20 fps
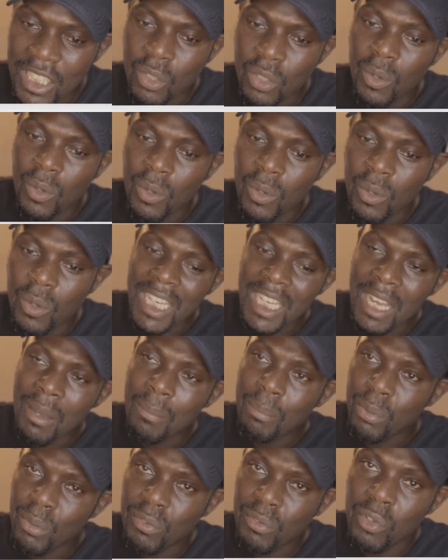You can either
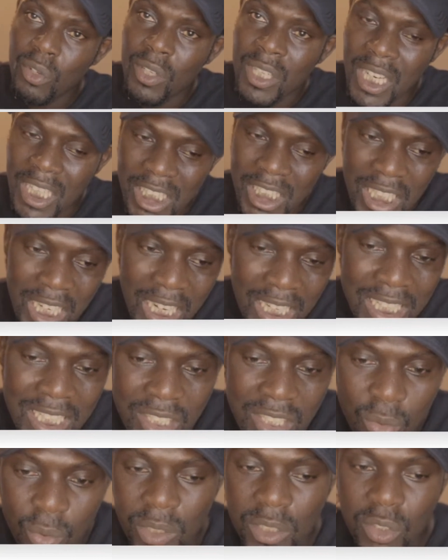prove your
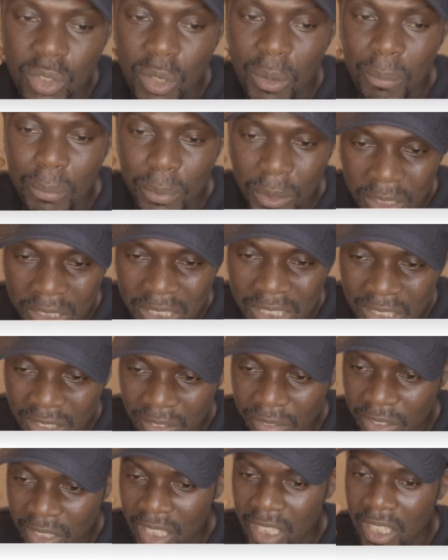nationality with your birth
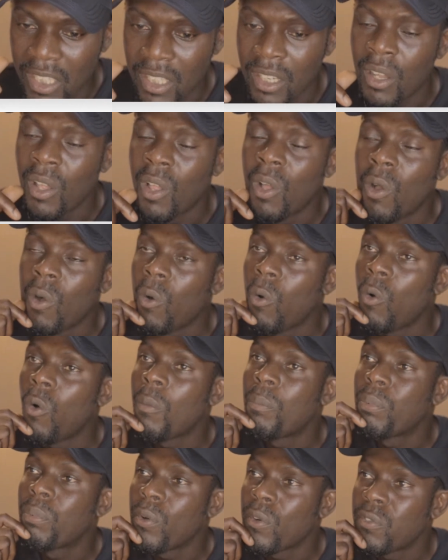certificate or
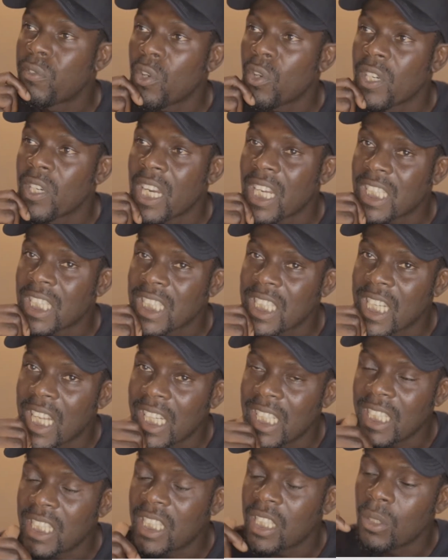prove your
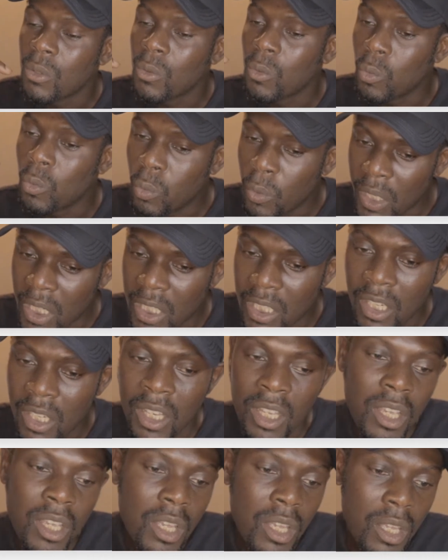nationality with
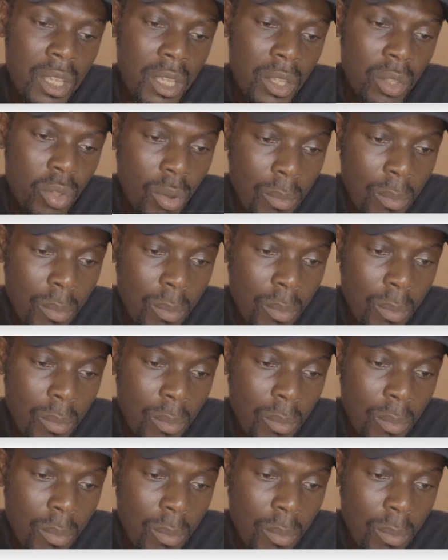your